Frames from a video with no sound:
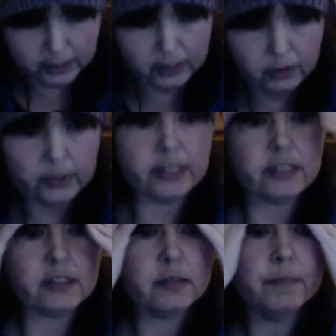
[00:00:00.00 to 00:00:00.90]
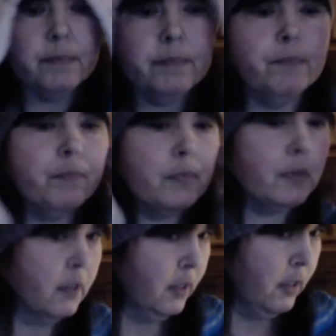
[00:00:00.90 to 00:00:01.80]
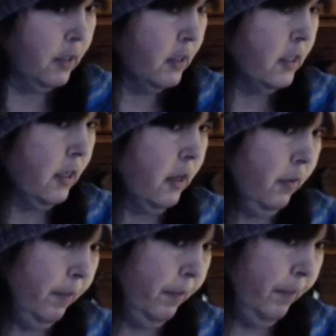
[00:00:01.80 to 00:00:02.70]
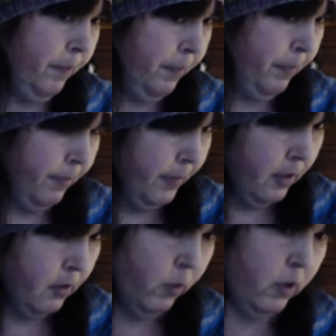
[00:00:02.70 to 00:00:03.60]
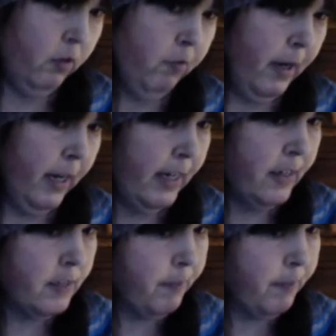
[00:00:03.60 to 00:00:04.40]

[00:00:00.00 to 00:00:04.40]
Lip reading: decrease. So this is one of my hand